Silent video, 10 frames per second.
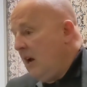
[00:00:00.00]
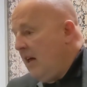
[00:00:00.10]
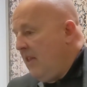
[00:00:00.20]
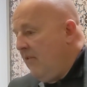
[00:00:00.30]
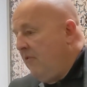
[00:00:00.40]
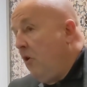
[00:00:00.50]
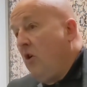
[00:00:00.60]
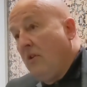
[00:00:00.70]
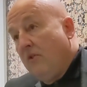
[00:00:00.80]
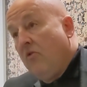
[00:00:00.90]
at the
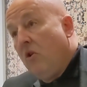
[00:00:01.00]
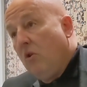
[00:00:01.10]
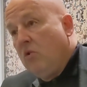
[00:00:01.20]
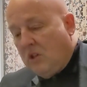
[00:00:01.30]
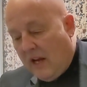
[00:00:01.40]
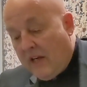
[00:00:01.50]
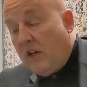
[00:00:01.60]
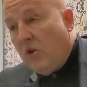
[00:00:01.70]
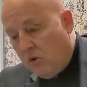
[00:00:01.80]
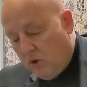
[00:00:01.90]
fork of the road, sliding
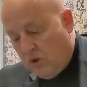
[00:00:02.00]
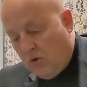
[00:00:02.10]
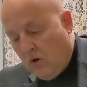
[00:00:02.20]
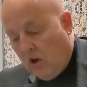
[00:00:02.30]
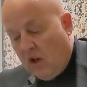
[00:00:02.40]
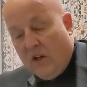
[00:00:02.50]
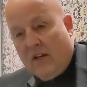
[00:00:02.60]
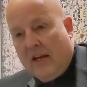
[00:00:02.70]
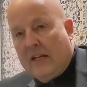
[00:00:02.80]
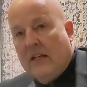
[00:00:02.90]
doors you call it in
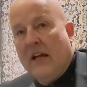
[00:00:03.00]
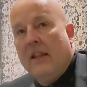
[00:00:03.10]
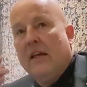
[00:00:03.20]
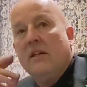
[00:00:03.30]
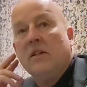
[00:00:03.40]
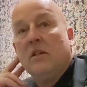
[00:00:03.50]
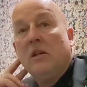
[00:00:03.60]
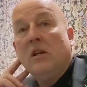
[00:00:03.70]
days like this.